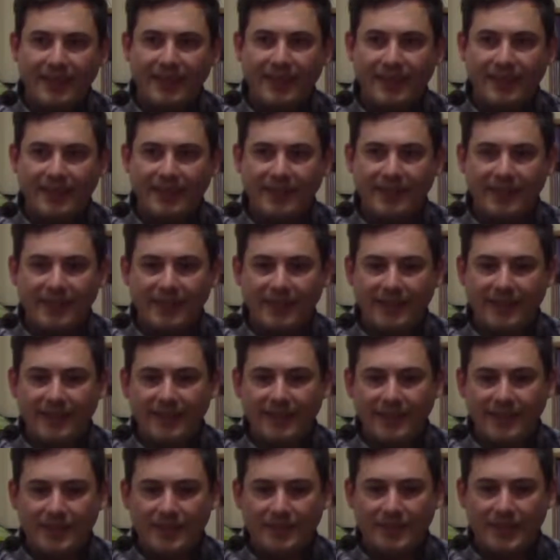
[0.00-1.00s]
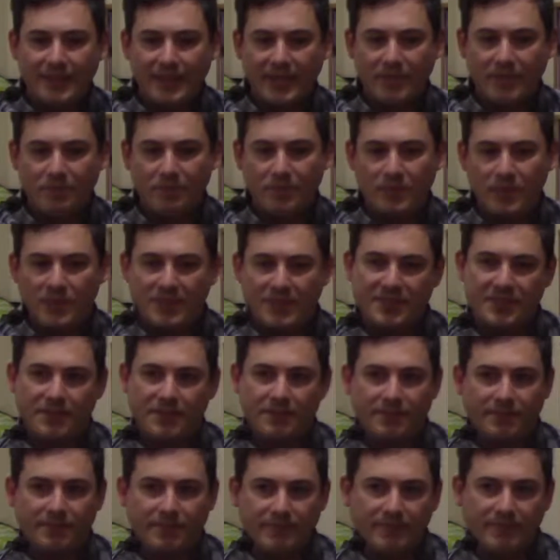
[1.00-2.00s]
And if you can put
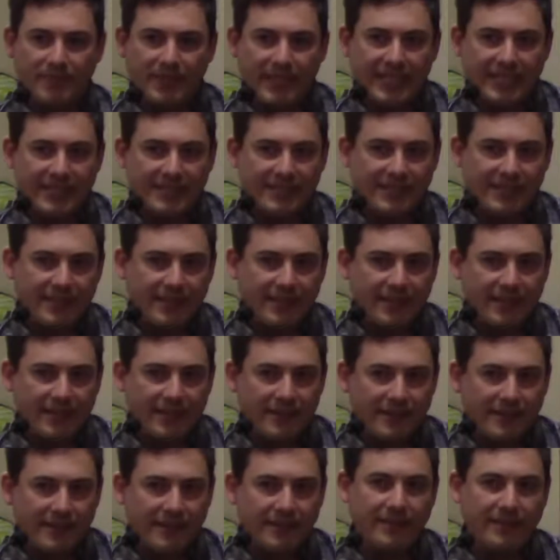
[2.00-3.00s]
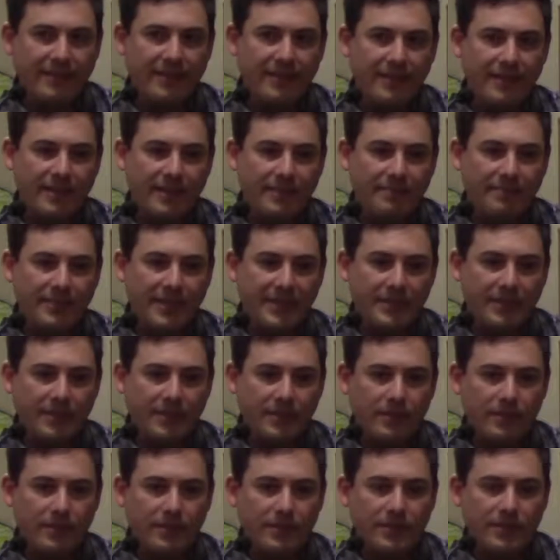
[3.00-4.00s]
some links in there and
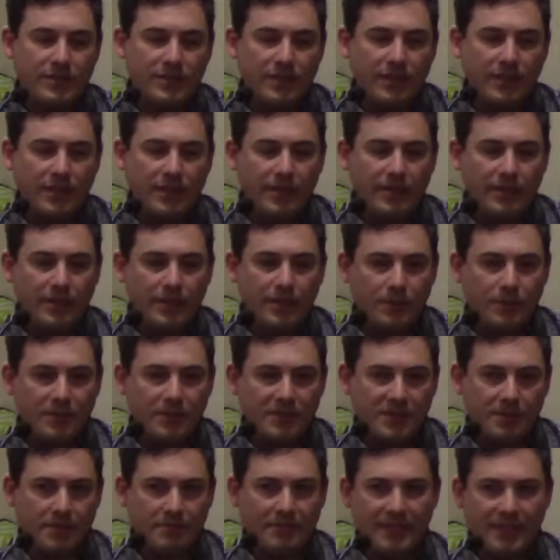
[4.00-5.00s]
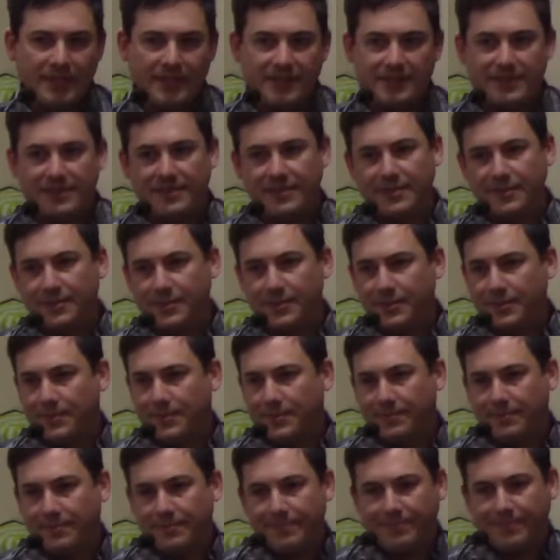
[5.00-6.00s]
encourage your recipients
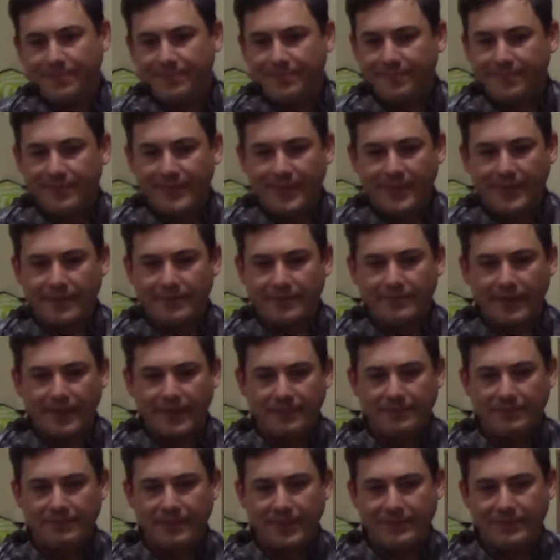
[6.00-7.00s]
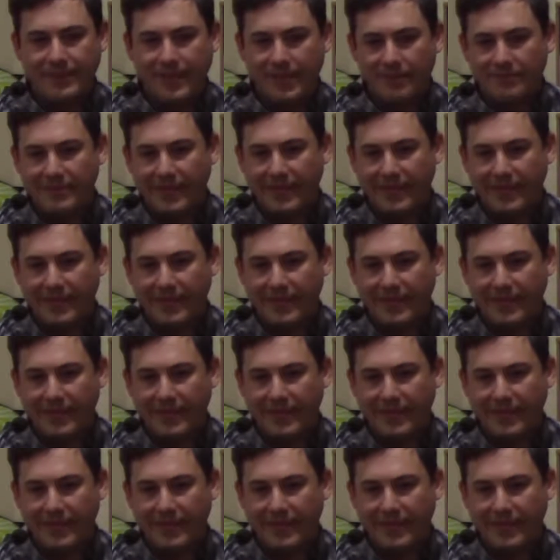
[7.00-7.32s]
to, I've got